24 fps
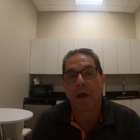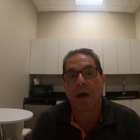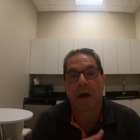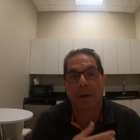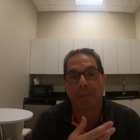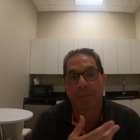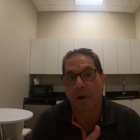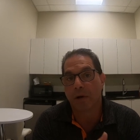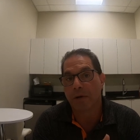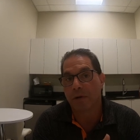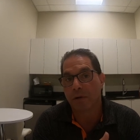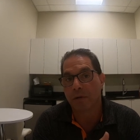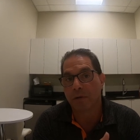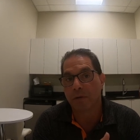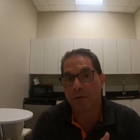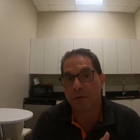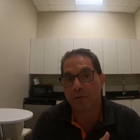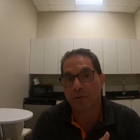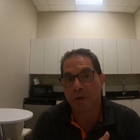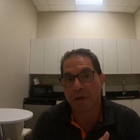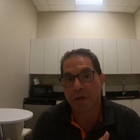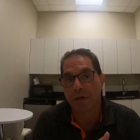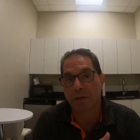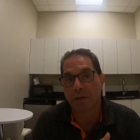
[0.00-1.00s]
I bought a new
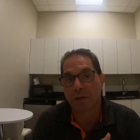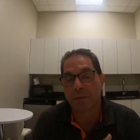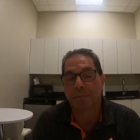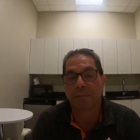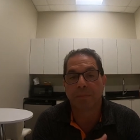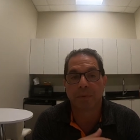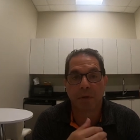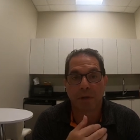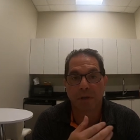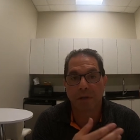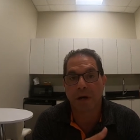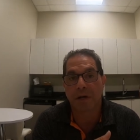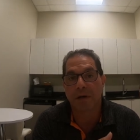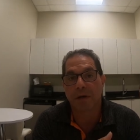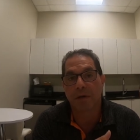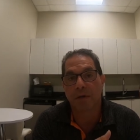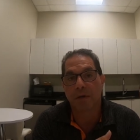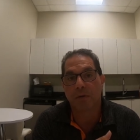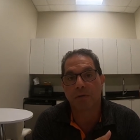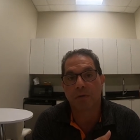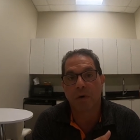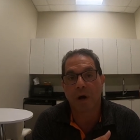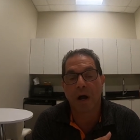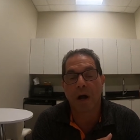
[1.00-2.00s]
reel, put it on a
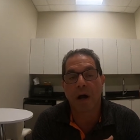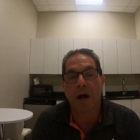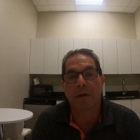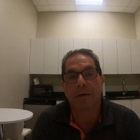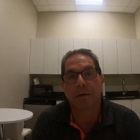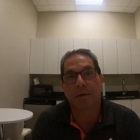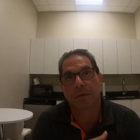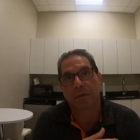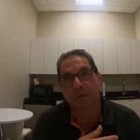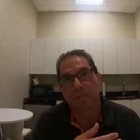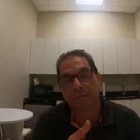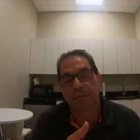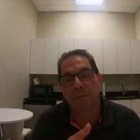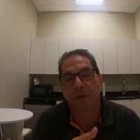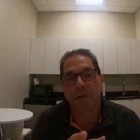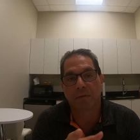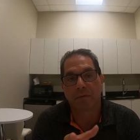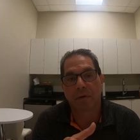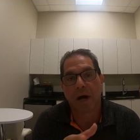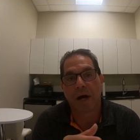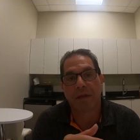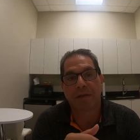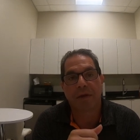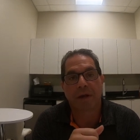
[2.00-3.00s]
new rod, or a
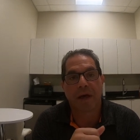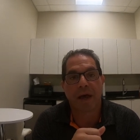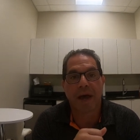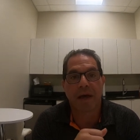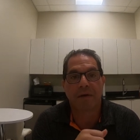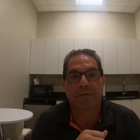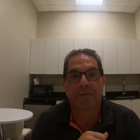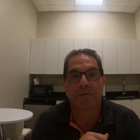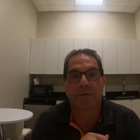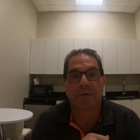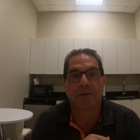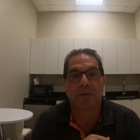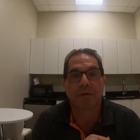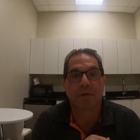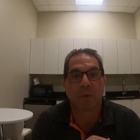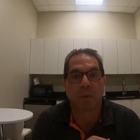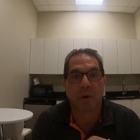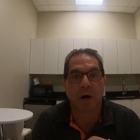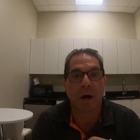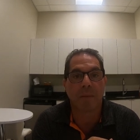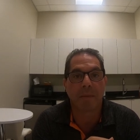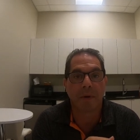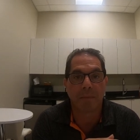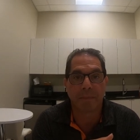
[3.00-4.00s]
rod that I had for a little
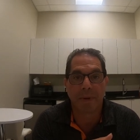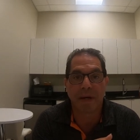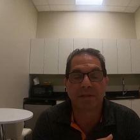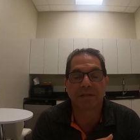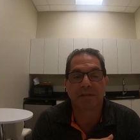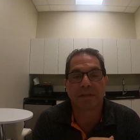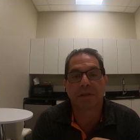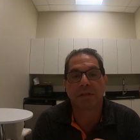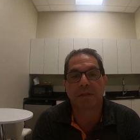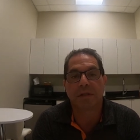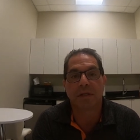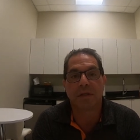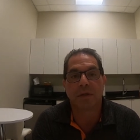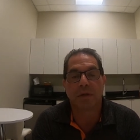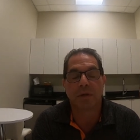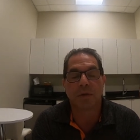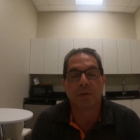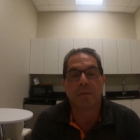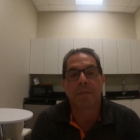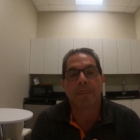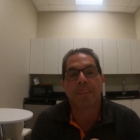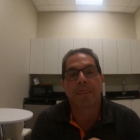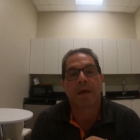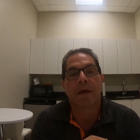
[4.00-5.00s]
while, but basically
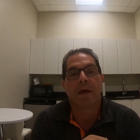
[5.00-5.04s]
new.